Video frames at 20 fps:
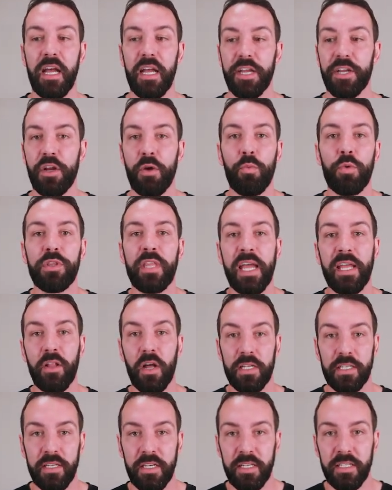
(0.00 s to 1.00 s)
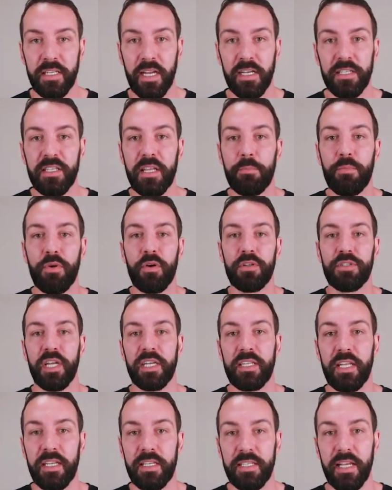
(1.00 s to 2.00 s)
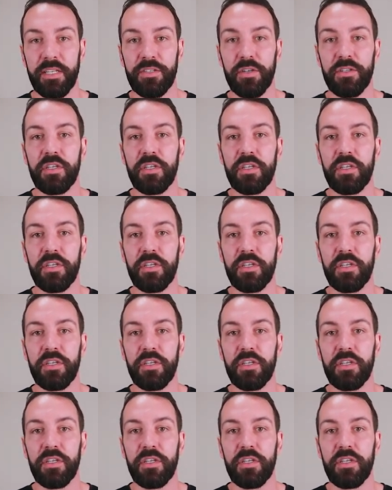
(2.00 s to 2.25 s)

would they like to discuss their project, etc.